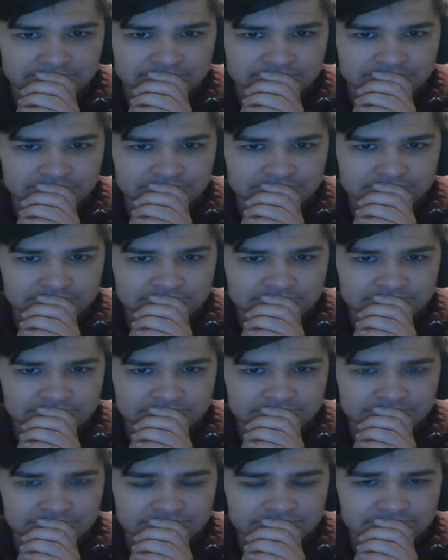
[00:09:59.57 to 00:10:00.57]

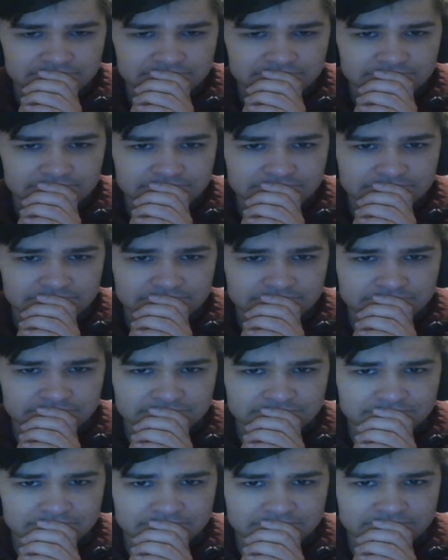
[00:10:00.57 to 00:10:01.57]

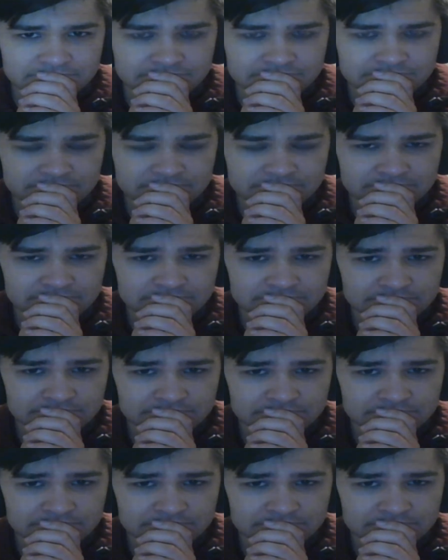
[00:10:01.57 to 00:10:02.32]
No one is speaking in this clip.